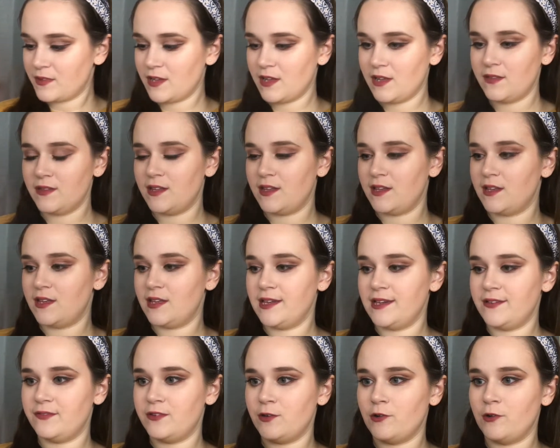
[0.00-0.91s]
And then
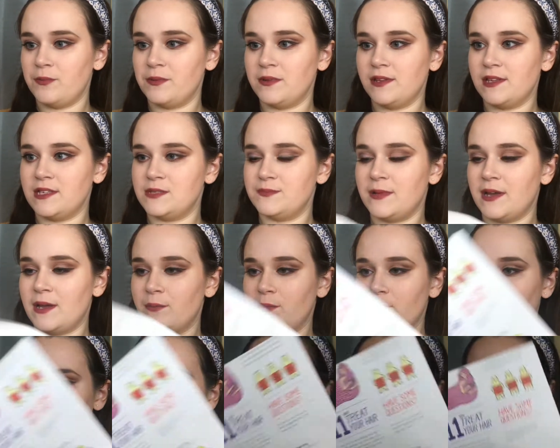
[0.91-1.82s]
if you open this bad
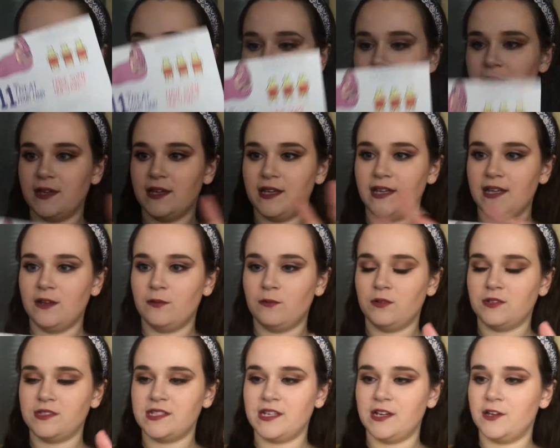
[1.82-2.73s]
boy up, it
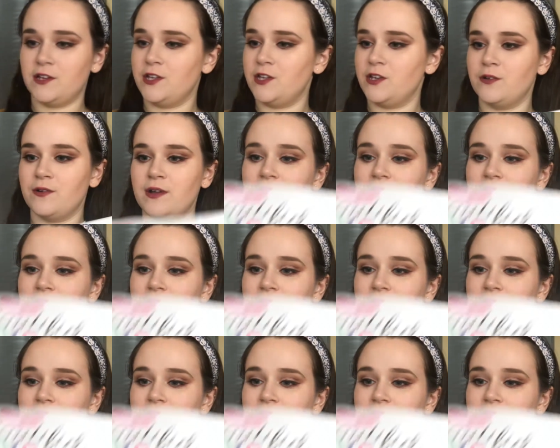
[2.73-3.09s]
will tell you